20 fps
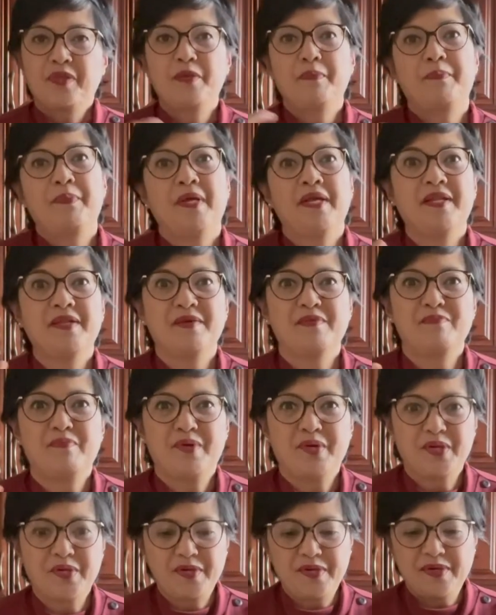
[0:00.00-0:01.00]
peanut
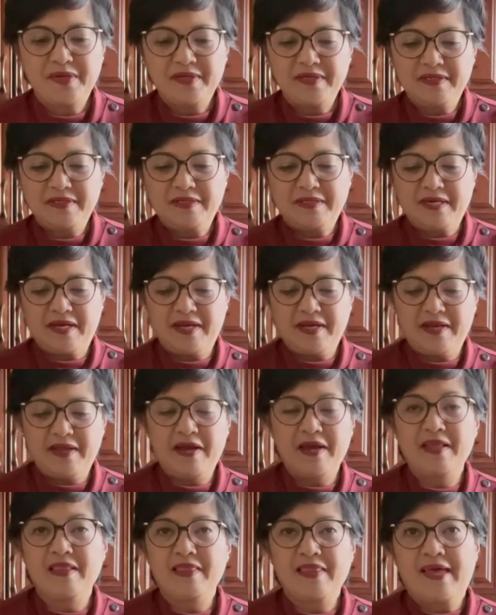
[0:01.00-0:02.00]
butter, I
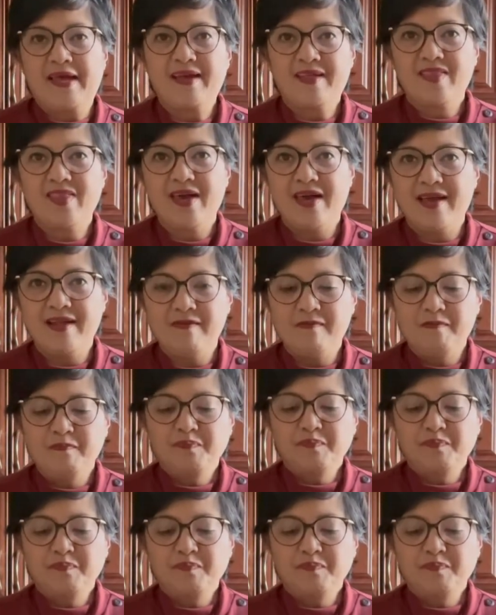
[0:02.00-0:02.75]
like that